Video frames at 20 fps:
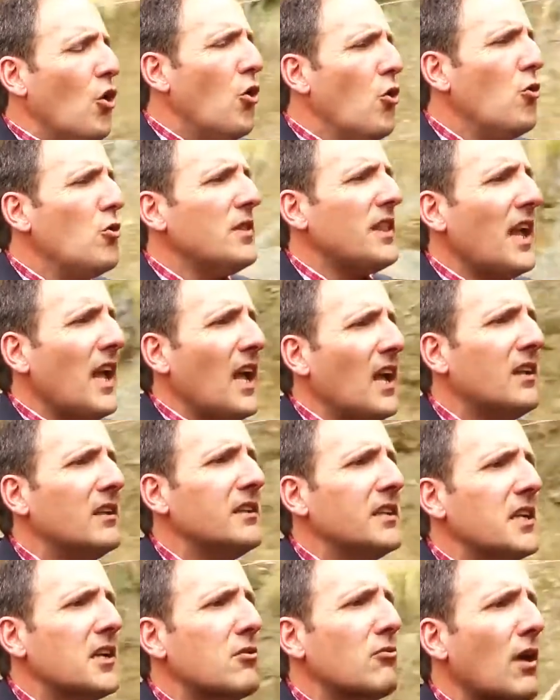Who the hell
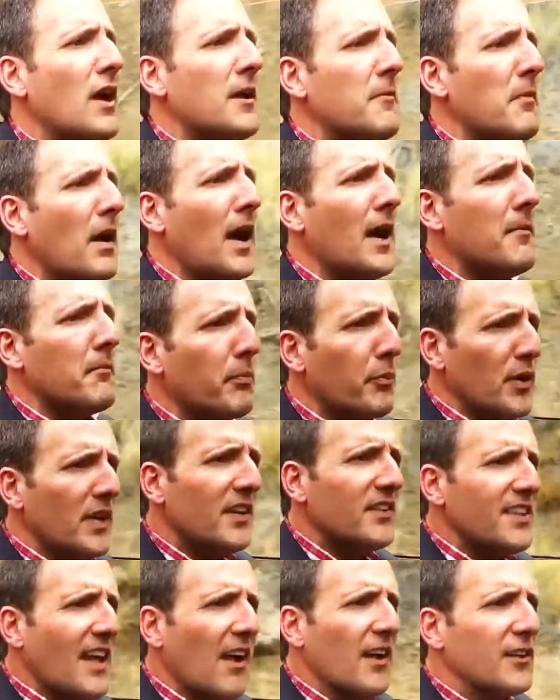in their right mind
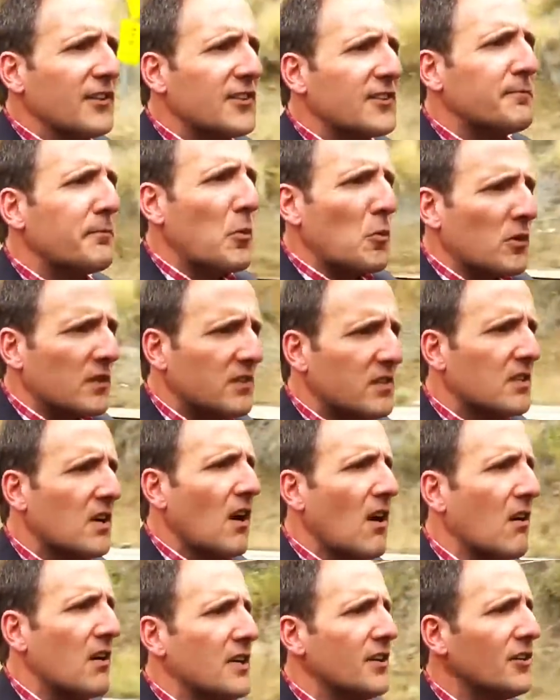brings out a sports
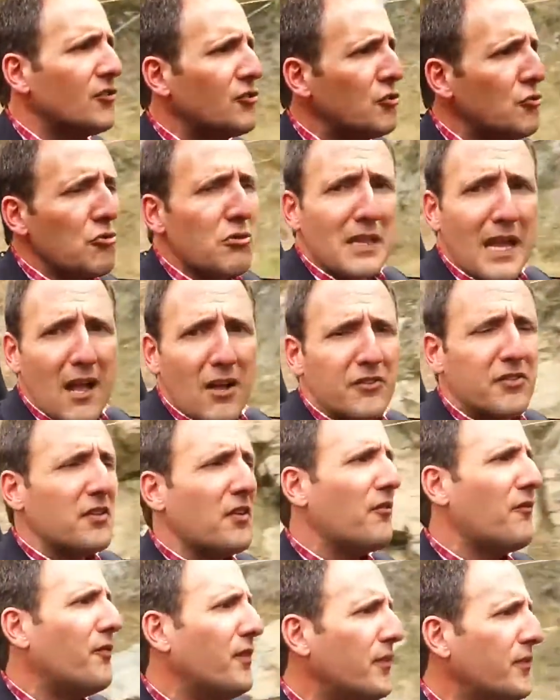car in
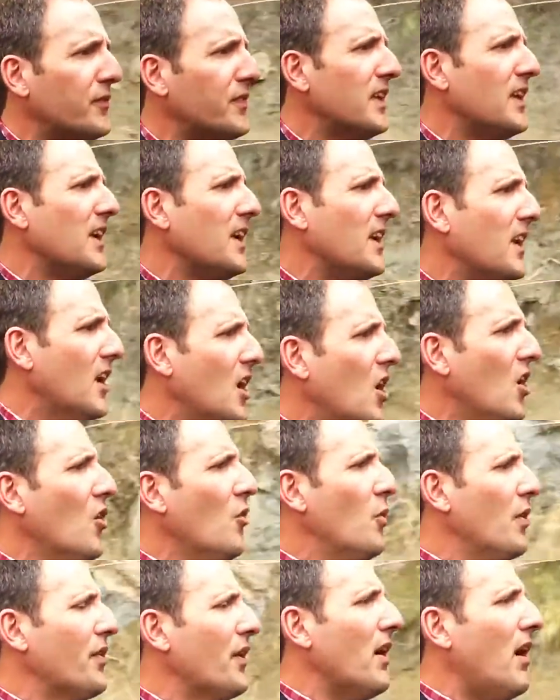2015
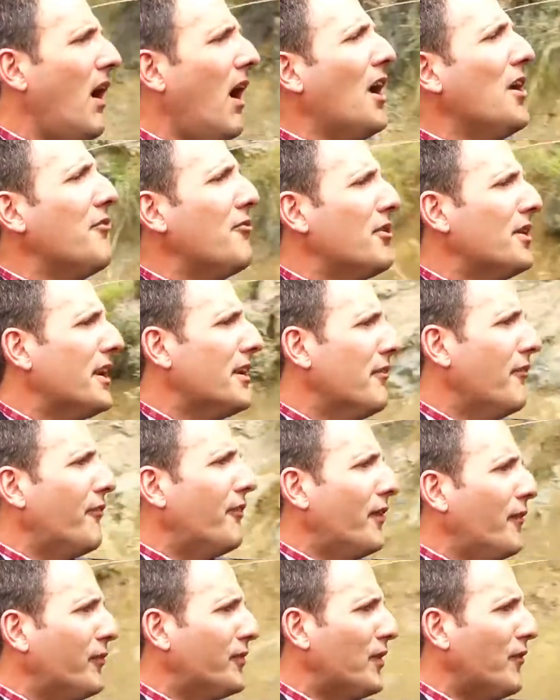with
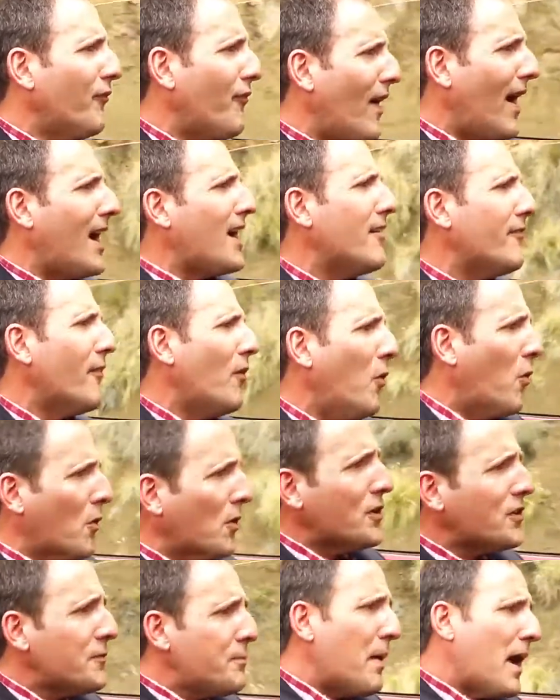155
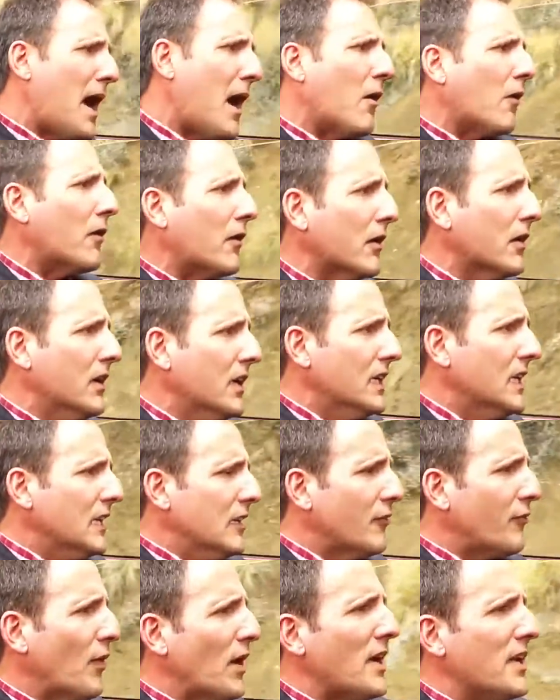horsepower.
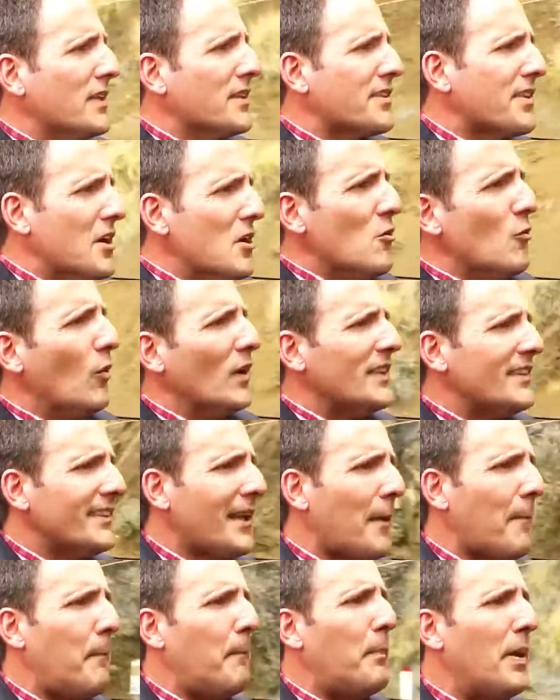Friends, once
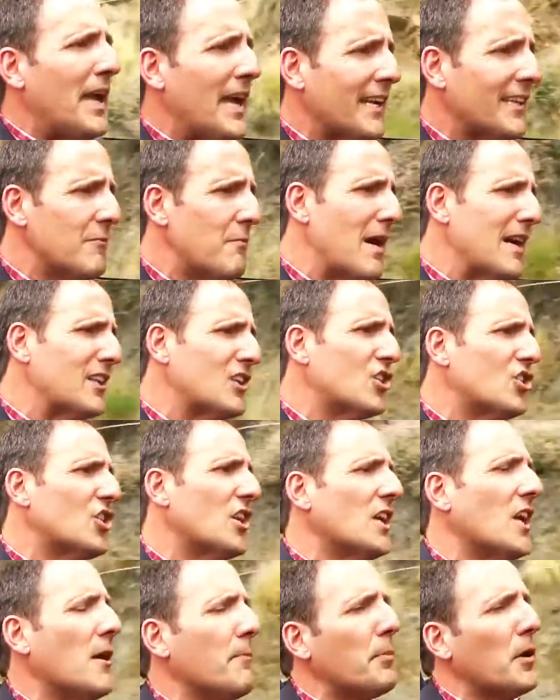I picked my
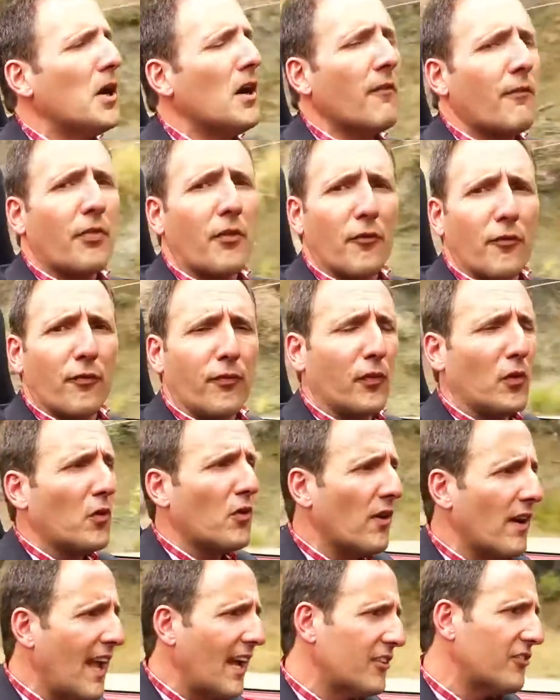chin up off the
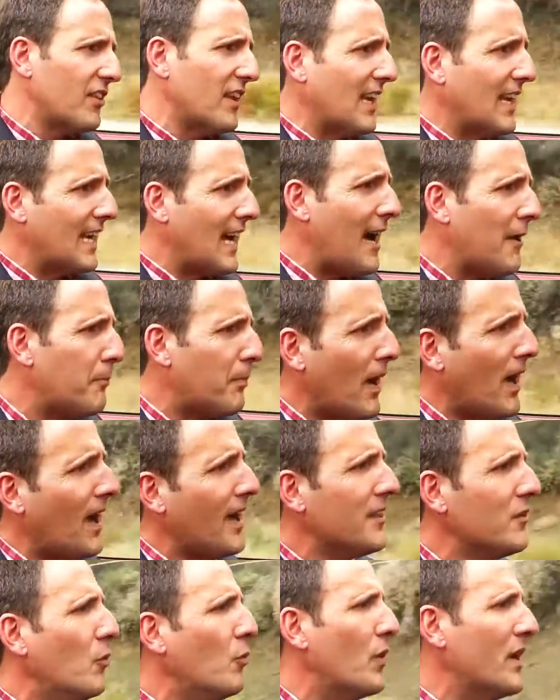floor and actually got
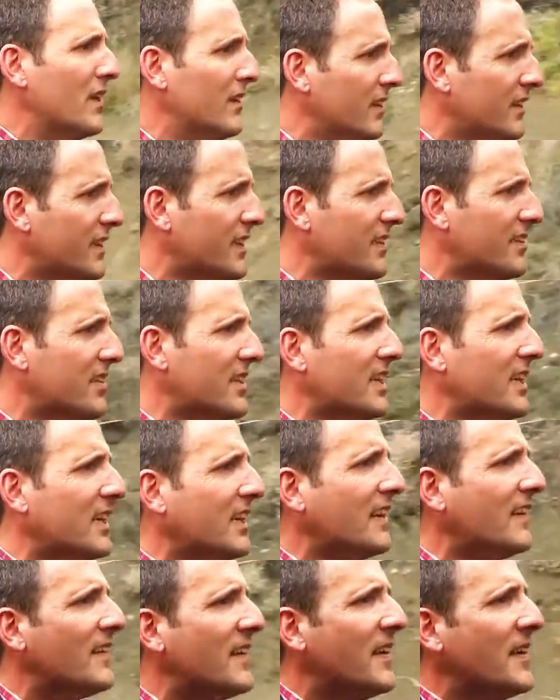behind the wheel of this thing,